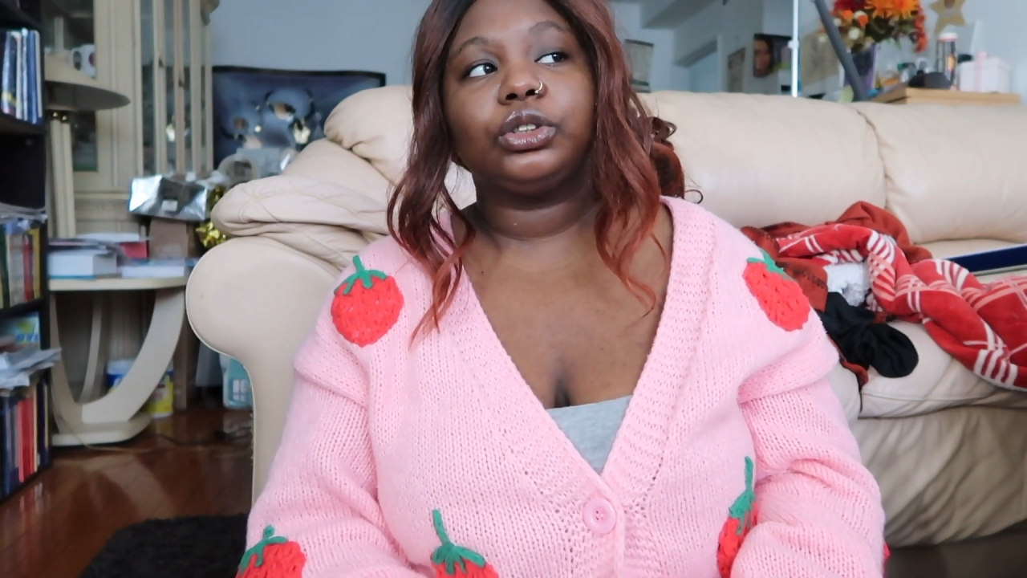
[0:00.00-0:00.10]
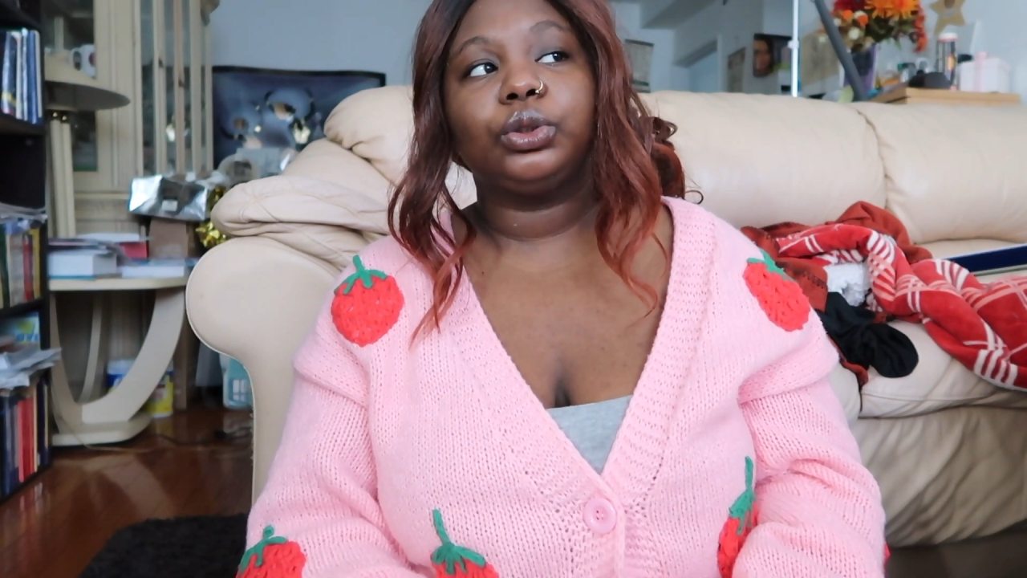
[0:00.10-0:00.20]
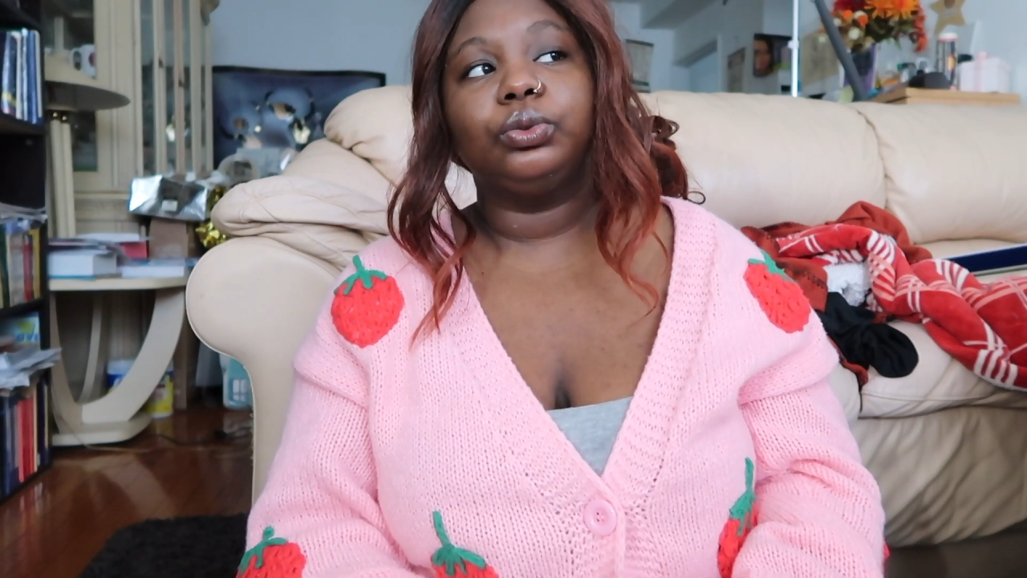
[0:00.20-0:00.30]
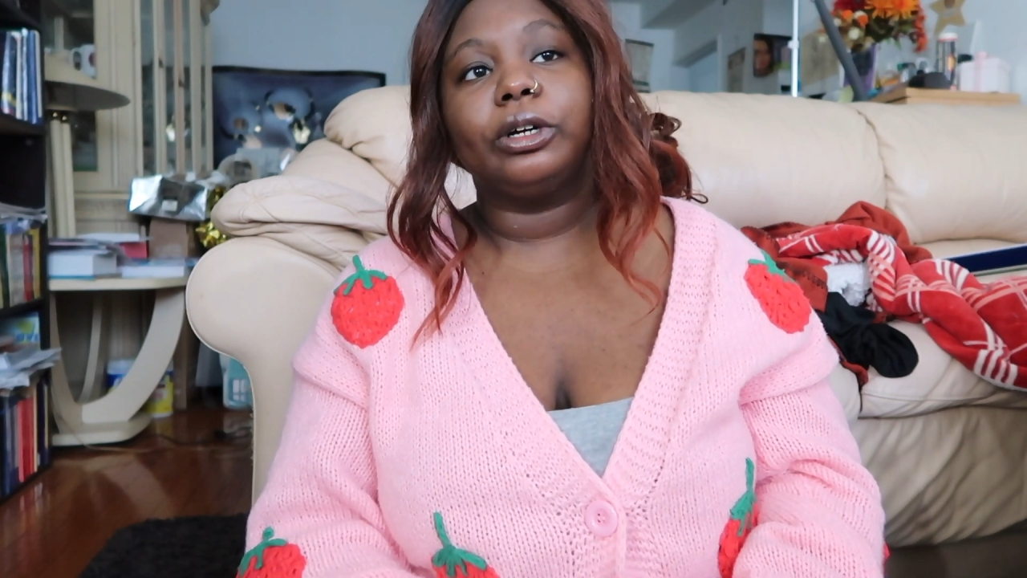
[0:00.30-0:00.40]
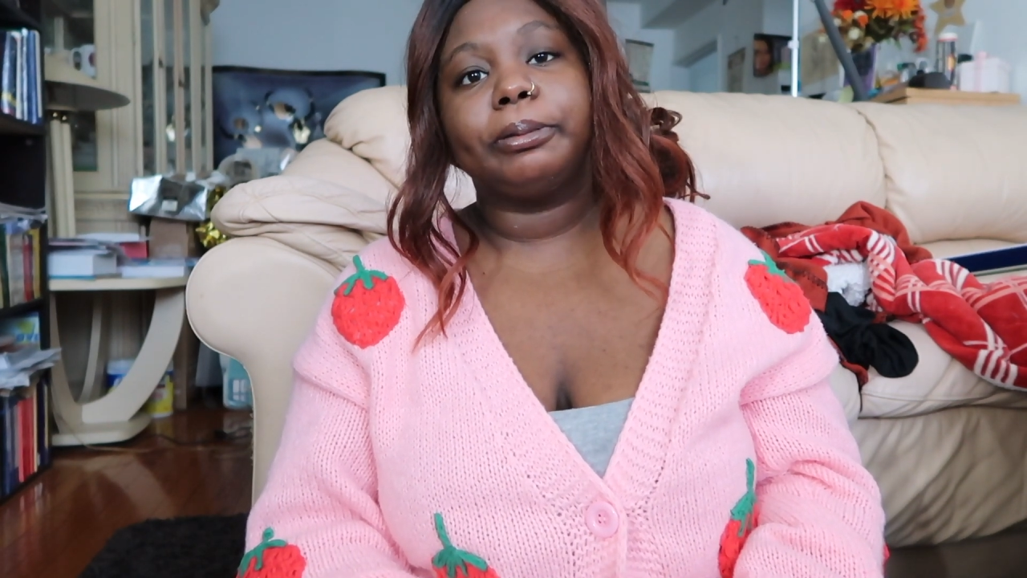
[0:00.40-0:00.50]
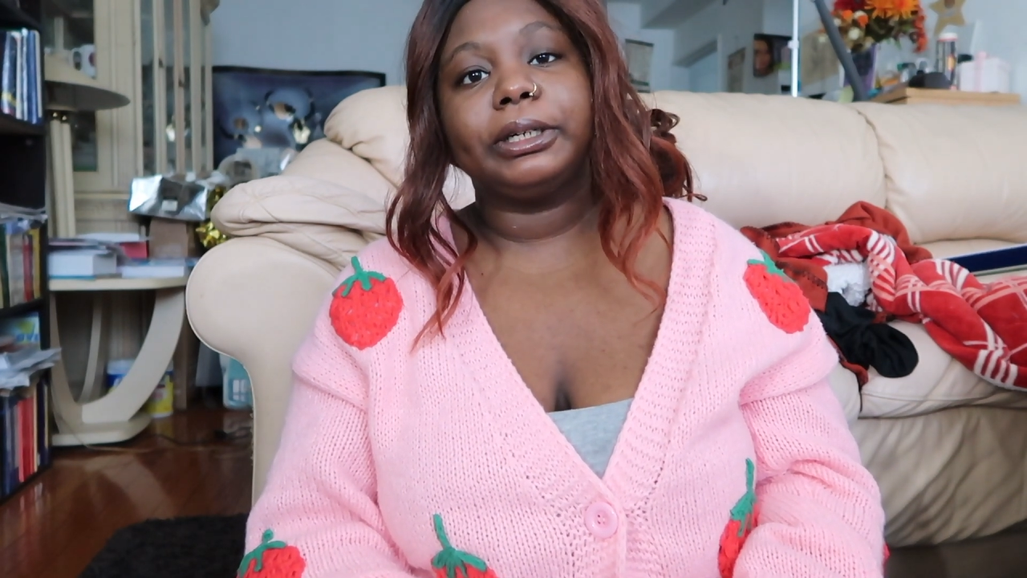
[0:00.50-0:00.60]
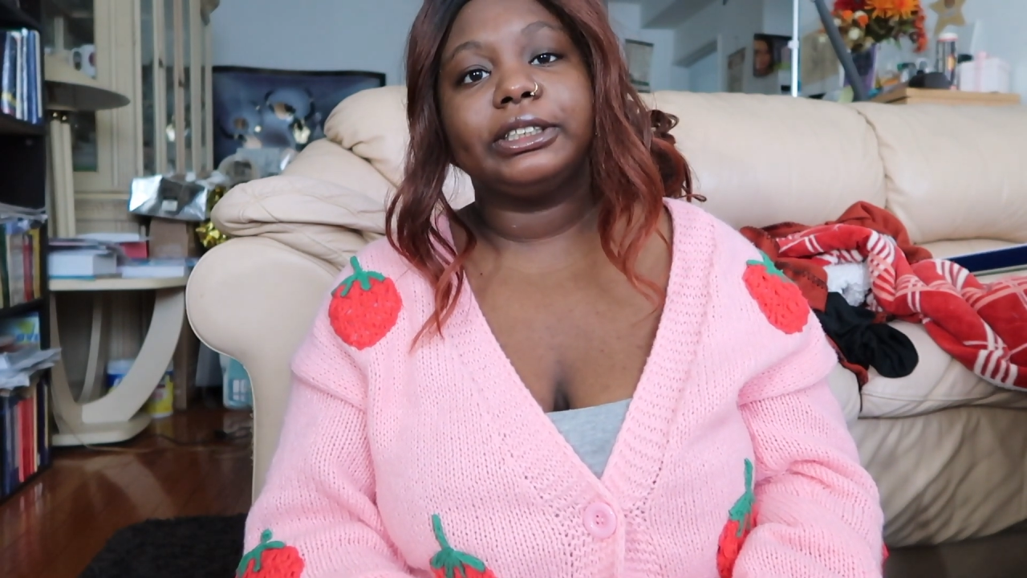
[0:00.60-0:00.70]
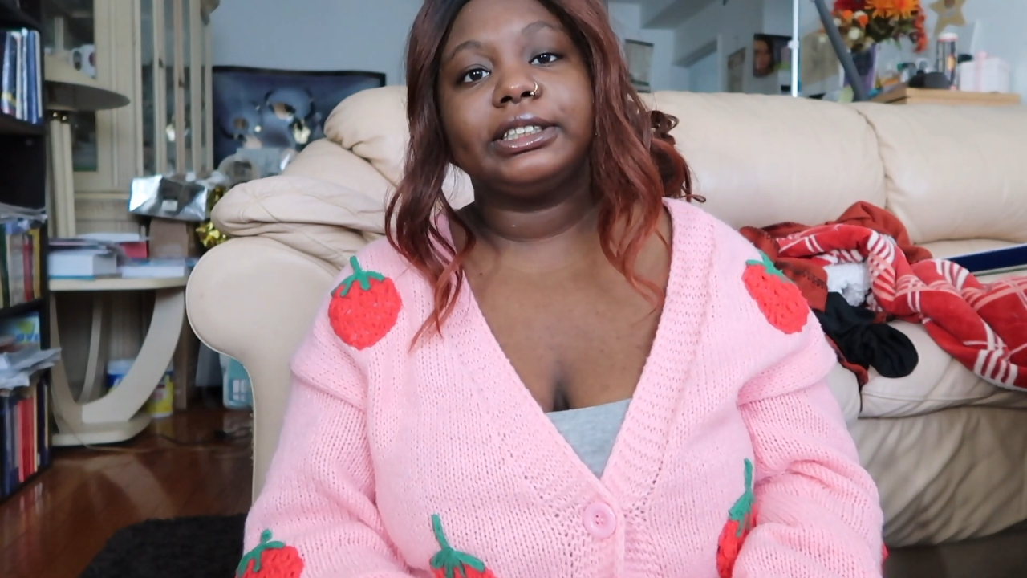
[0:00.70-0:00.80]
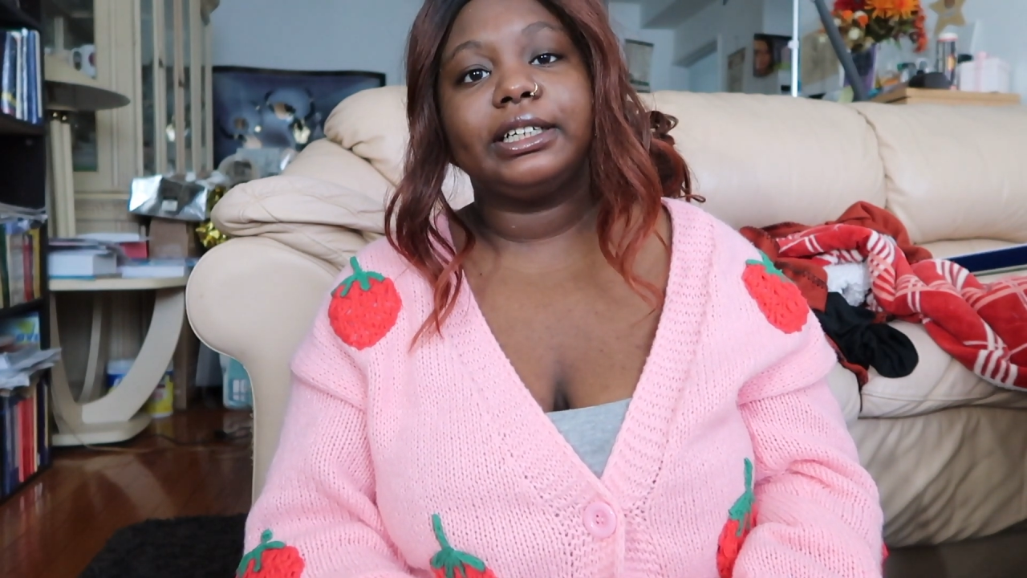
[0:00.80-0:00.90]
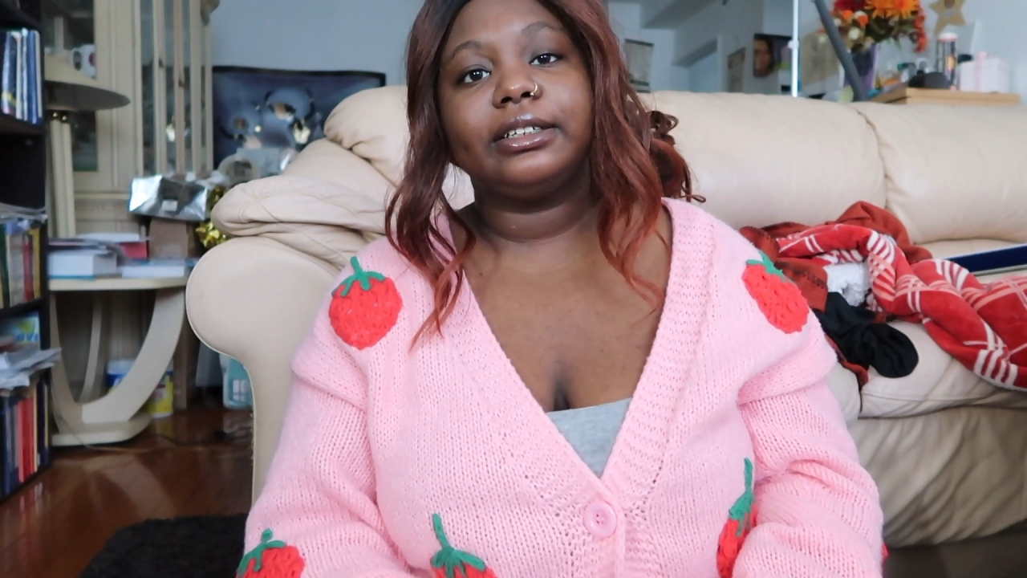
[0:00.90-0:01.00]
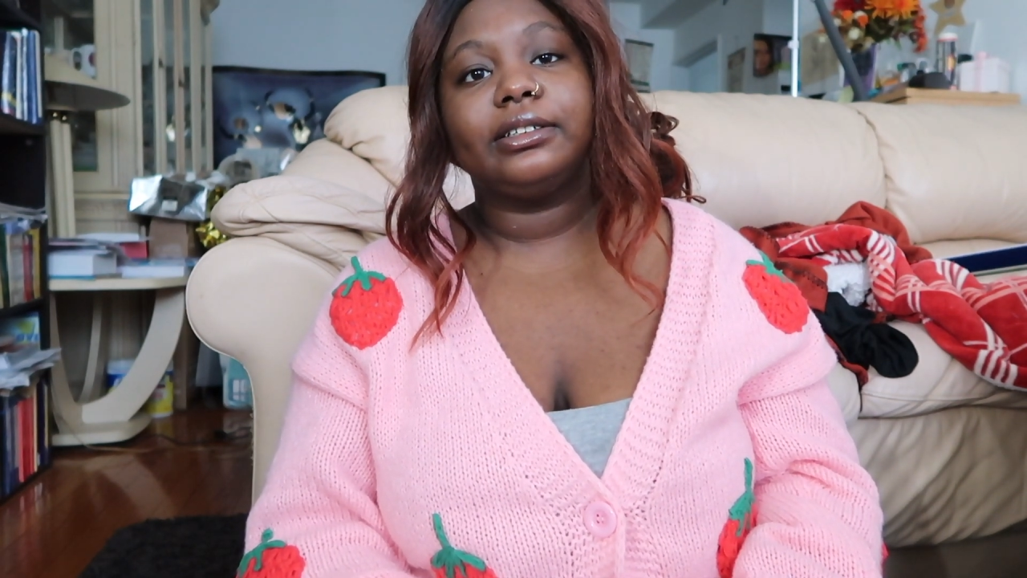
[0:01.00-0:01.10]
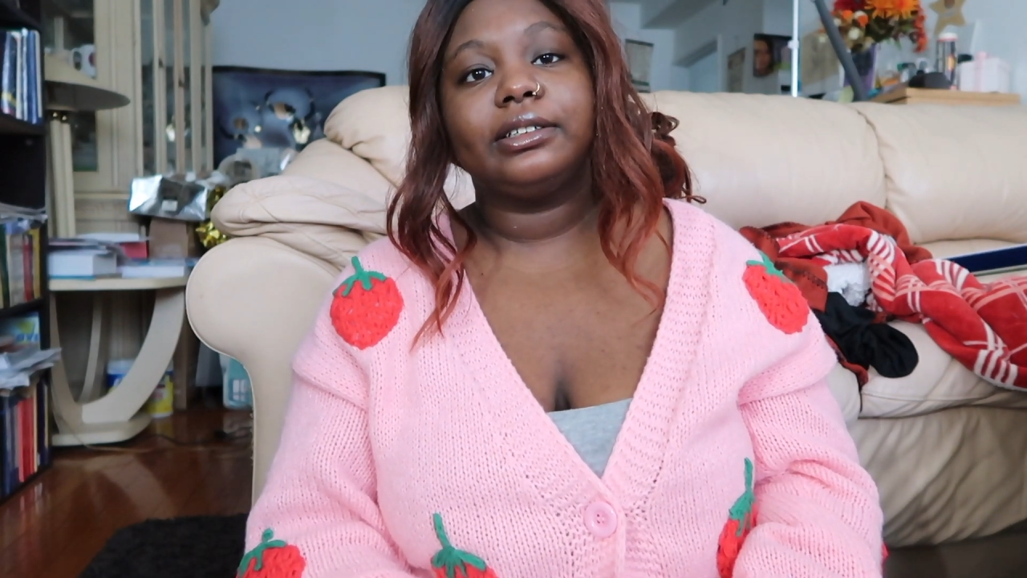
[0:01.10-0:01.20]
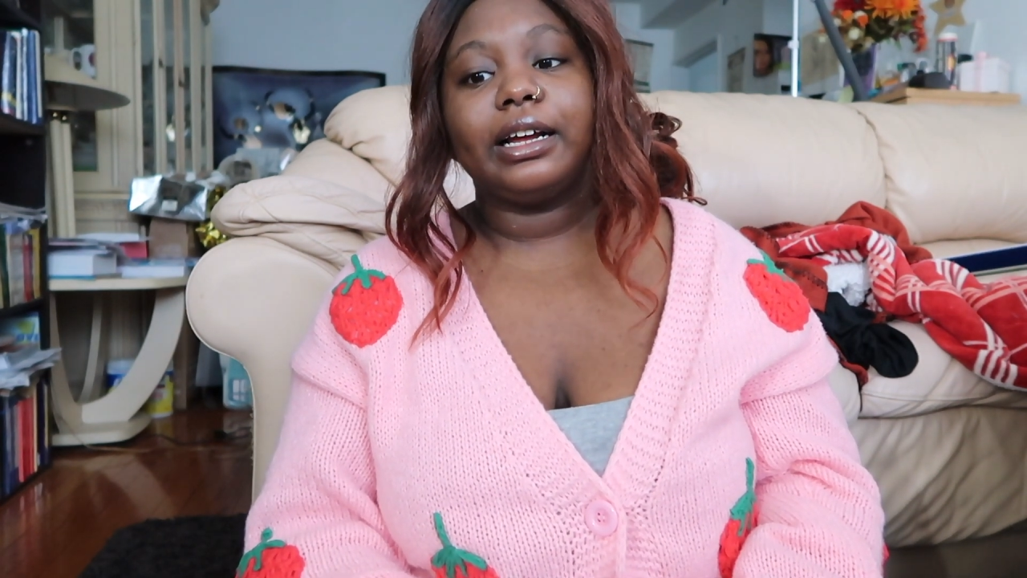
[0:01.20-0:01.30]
to the person.